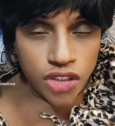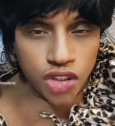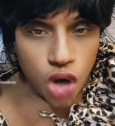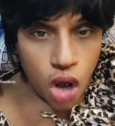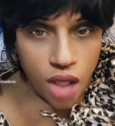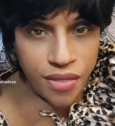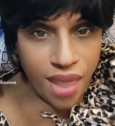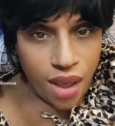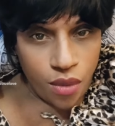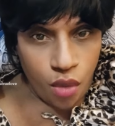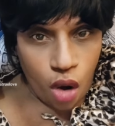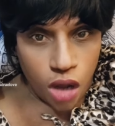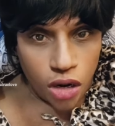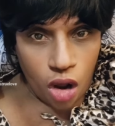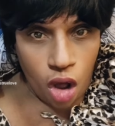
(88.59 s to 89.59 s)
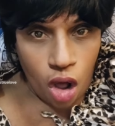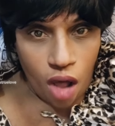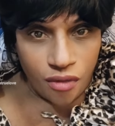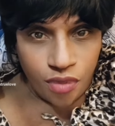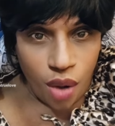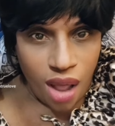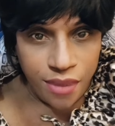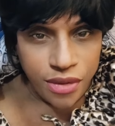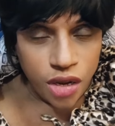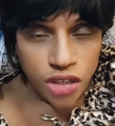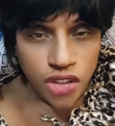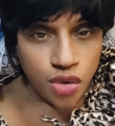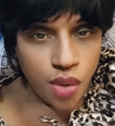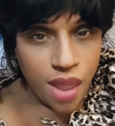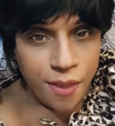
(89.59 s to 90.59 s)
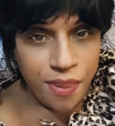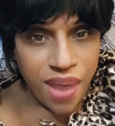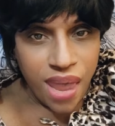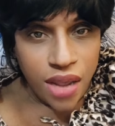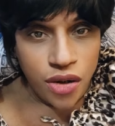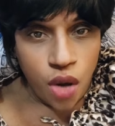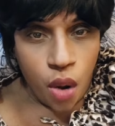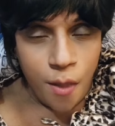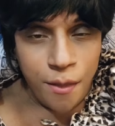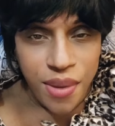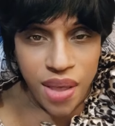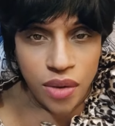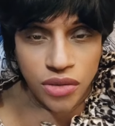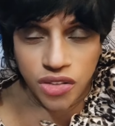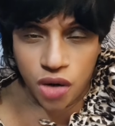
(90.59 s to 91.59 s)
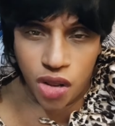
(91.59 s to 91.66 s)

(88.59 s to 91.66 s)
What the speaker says: Turn that water off. Why? Because you ain't paying no bills.